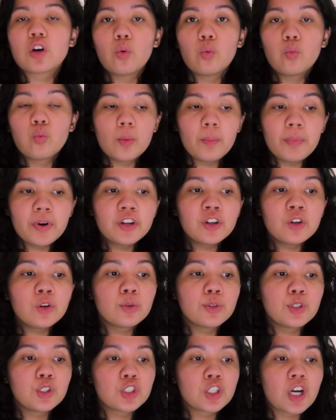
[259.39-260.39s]
A woman
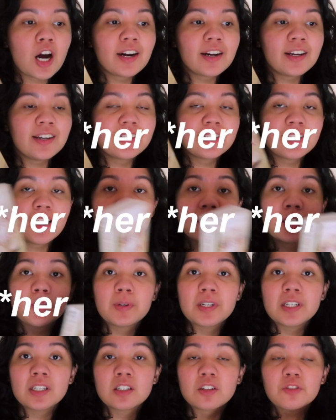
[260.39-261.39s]
who shot his
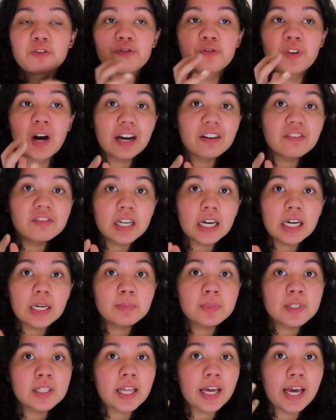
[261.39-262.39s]
husband 5
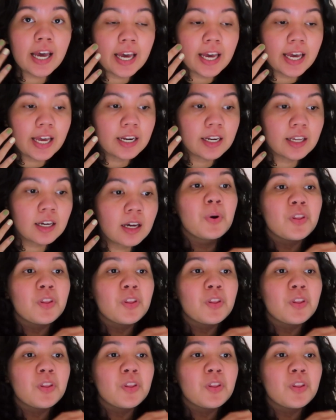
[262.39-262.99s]
times in the head,